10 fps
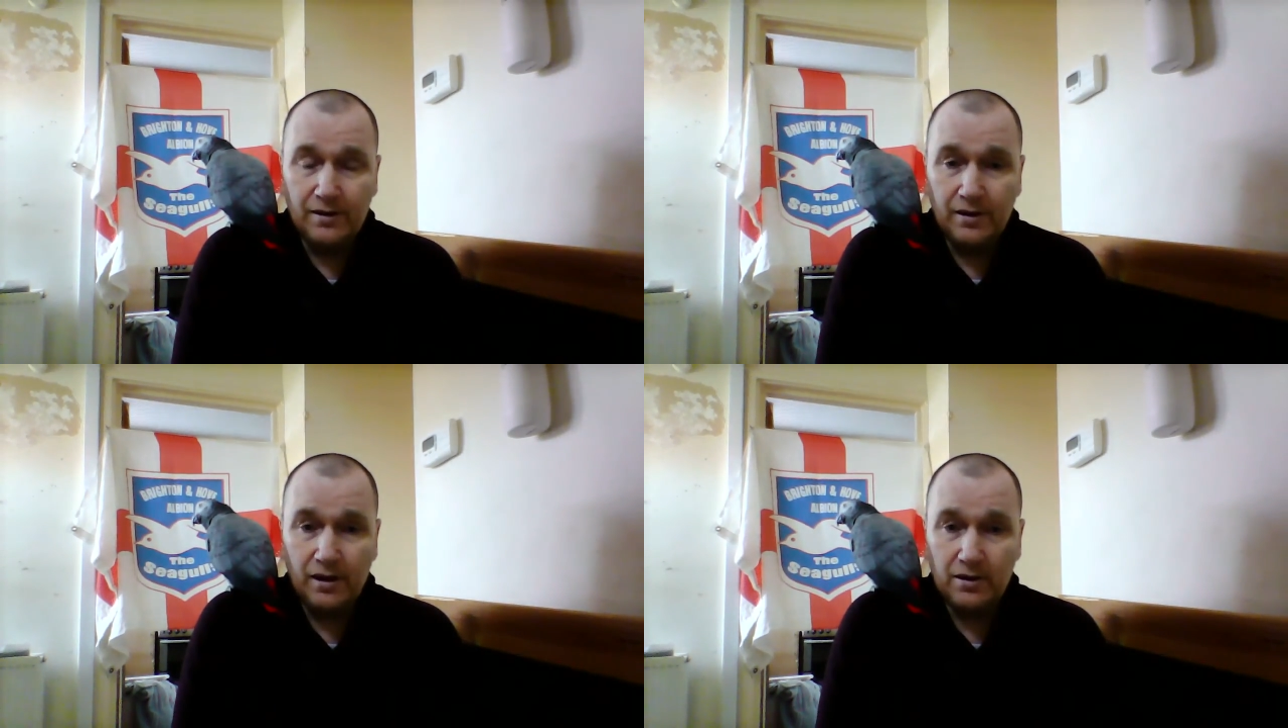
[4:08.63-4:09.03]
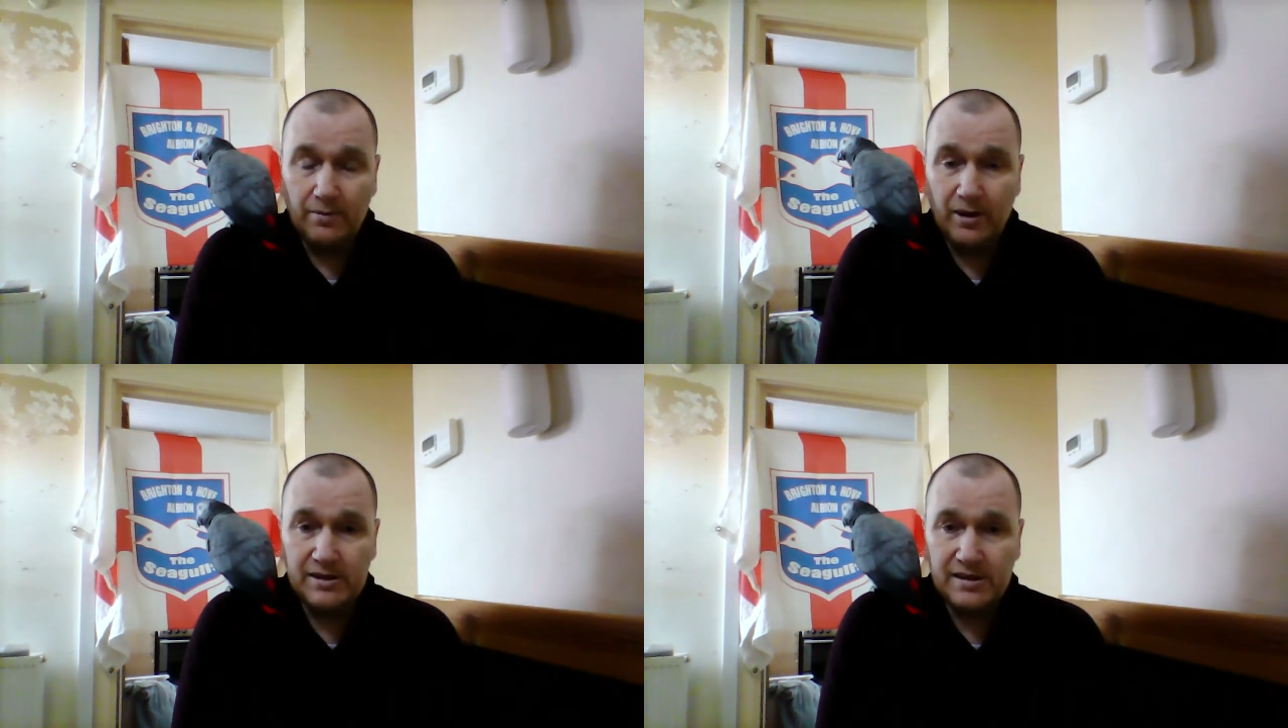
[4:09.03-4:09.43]
I got
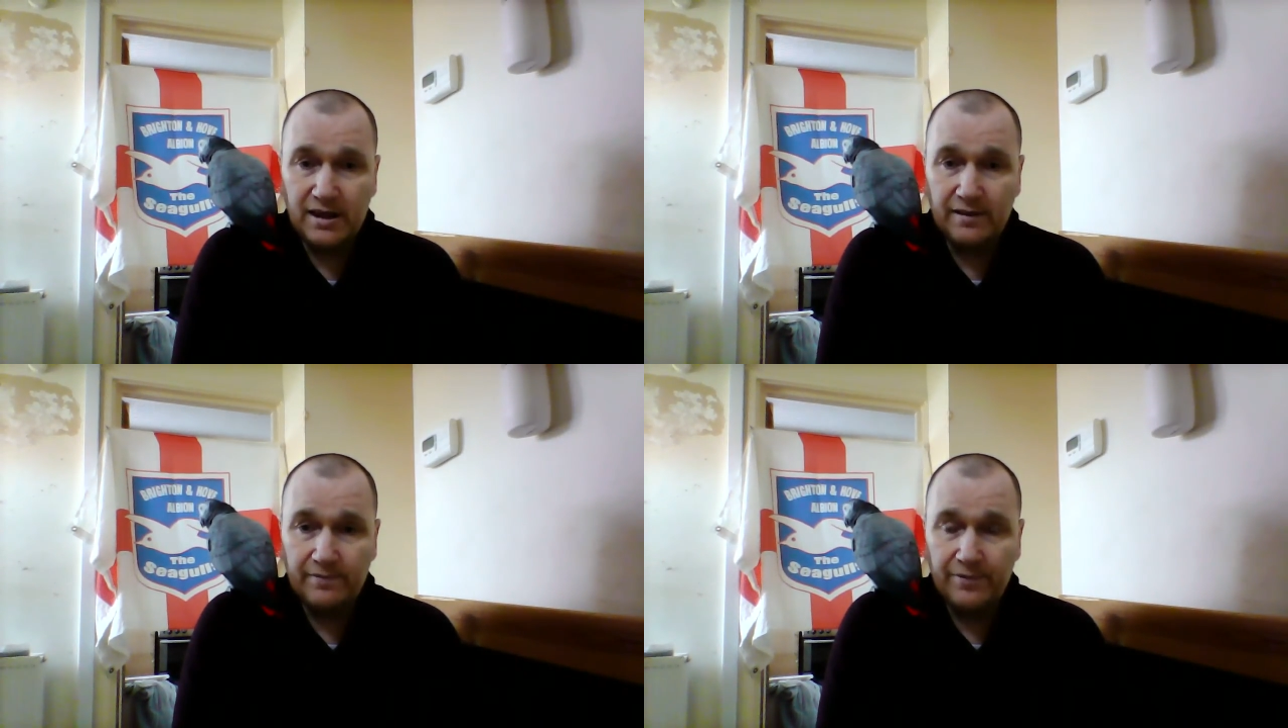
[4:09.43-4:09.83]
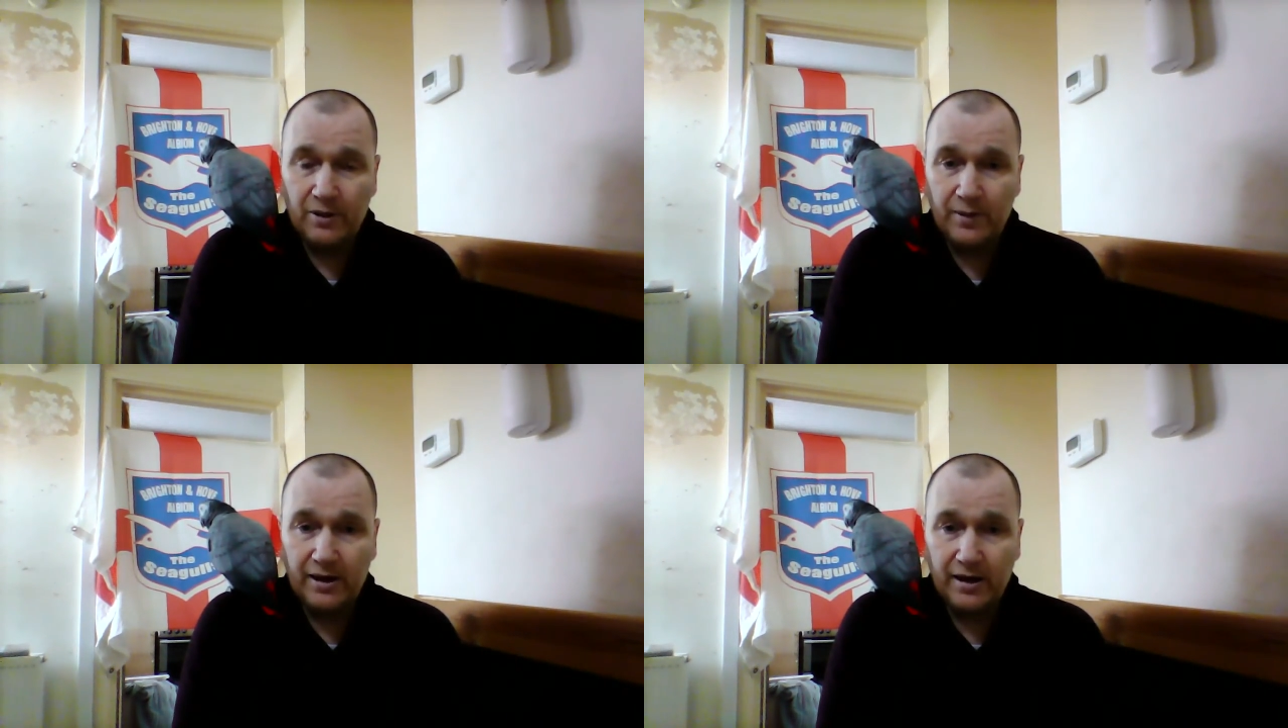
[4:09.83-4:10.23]
my ticket for the
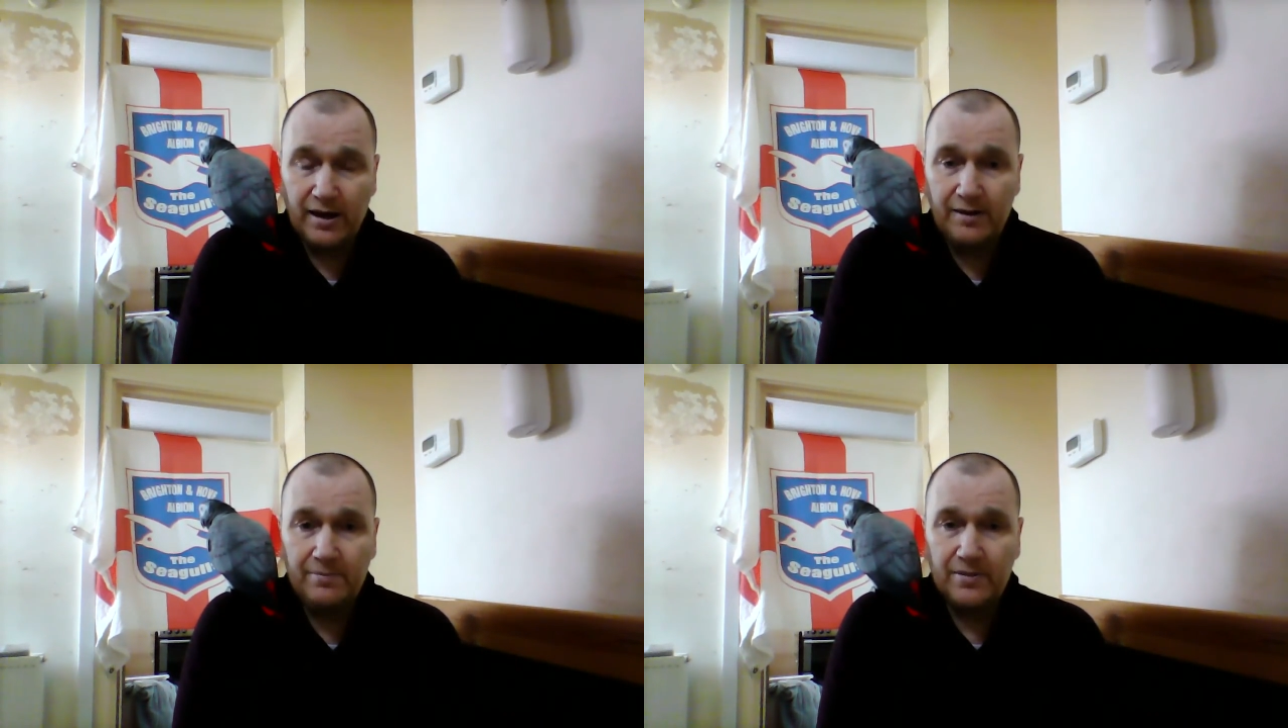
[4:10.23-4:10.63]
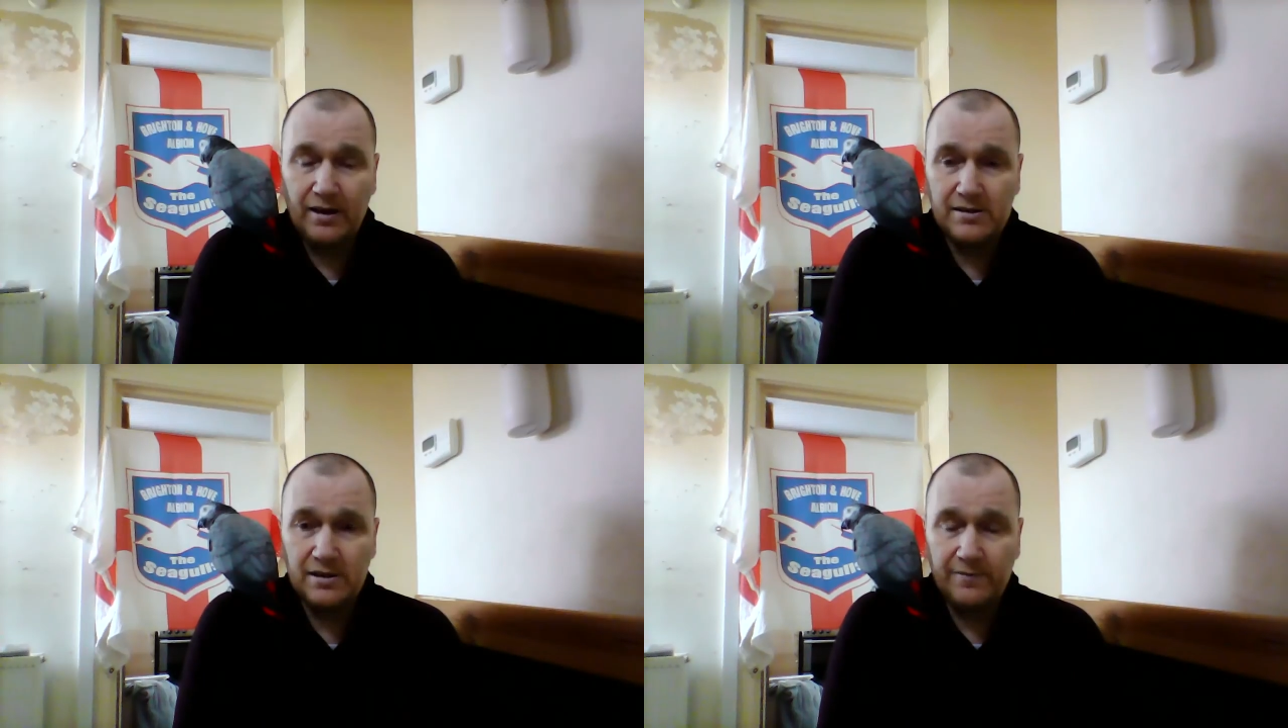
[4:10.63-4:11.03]
Wigan game,
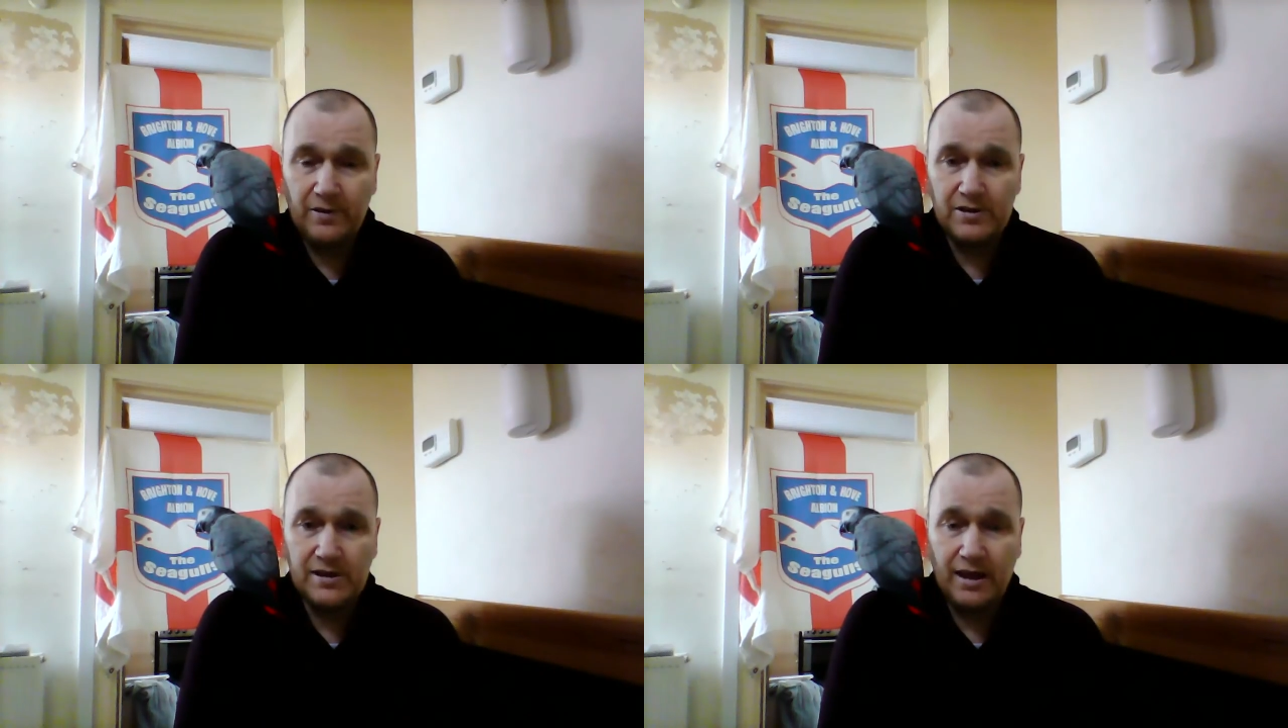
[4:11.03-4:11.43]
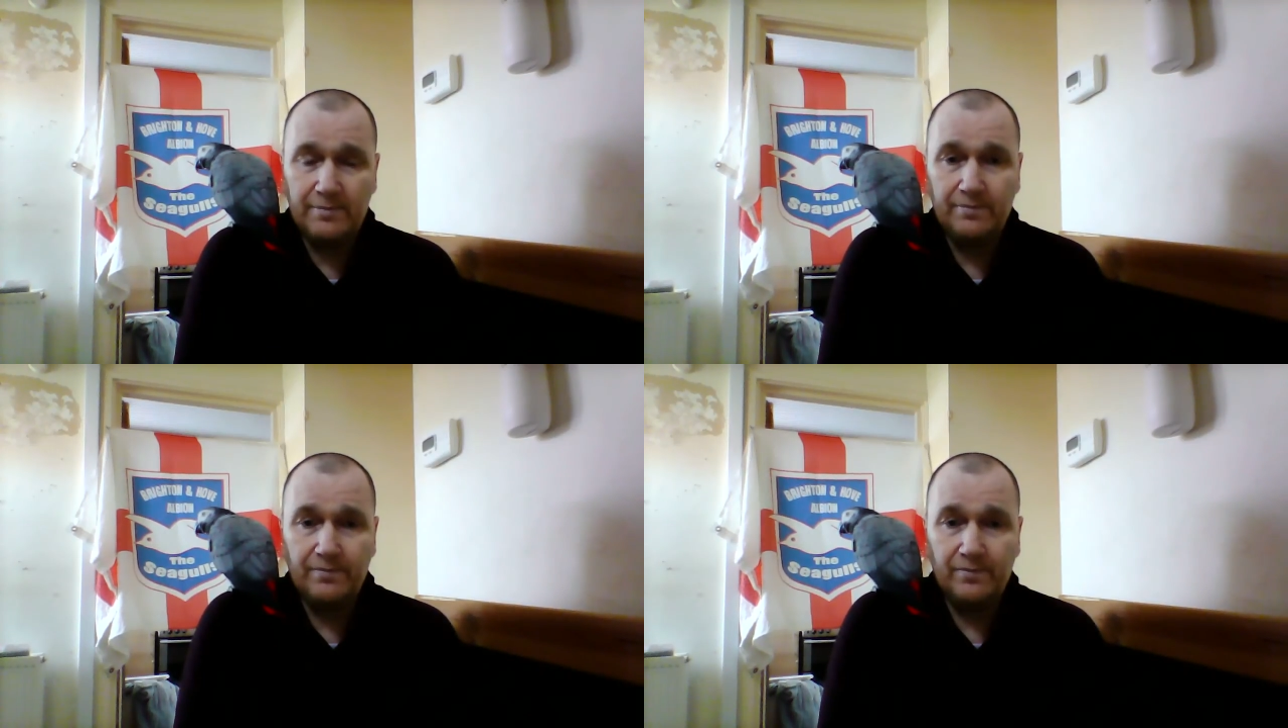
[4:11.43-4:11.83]
going to the first game